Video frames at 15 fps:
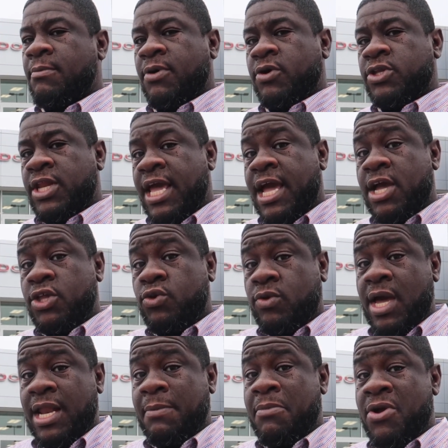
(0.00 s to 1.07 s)
Well, now you
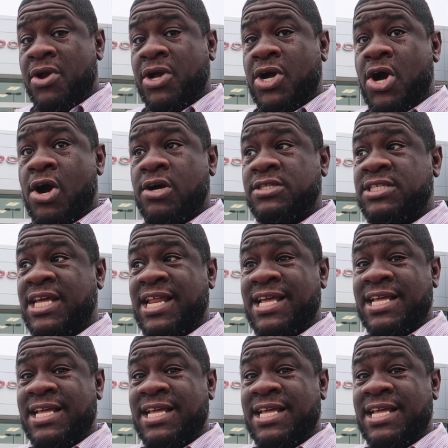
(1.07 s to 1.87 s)
got American cars that